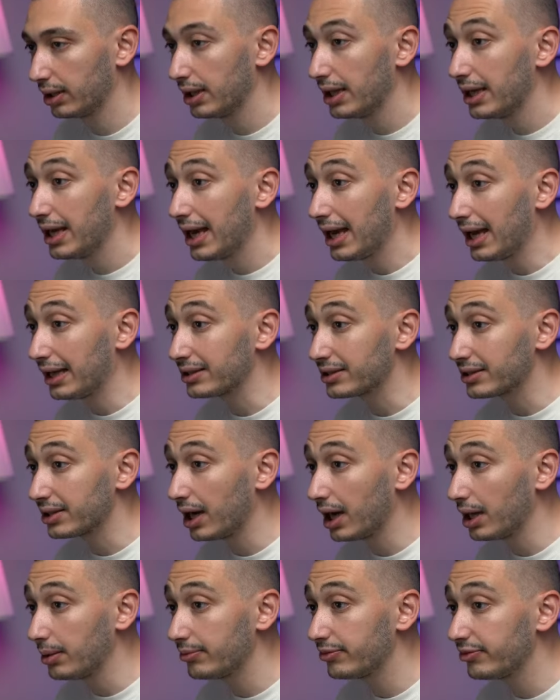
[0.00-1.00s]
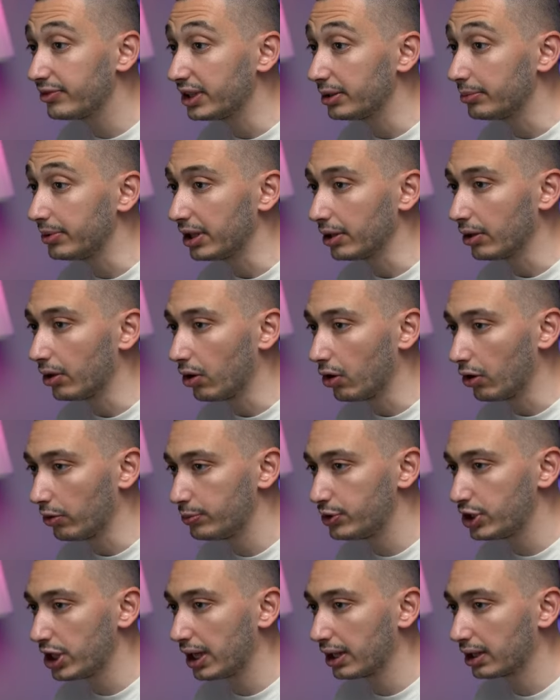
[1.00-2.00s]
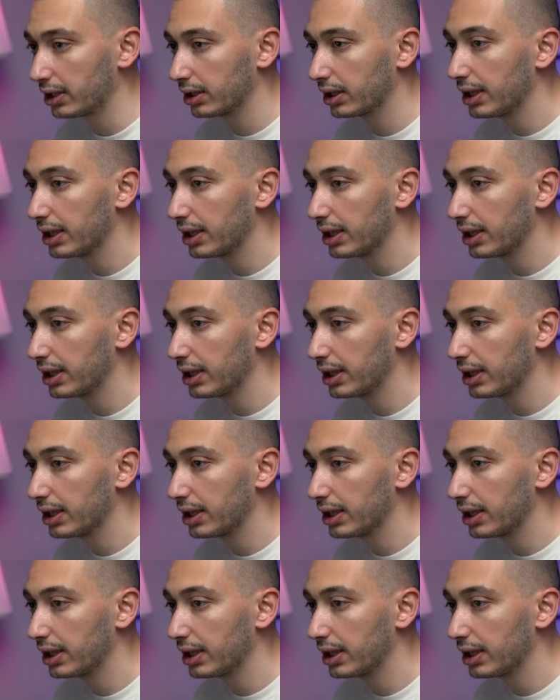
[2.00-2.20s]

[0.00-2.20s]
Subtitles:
and type will be object,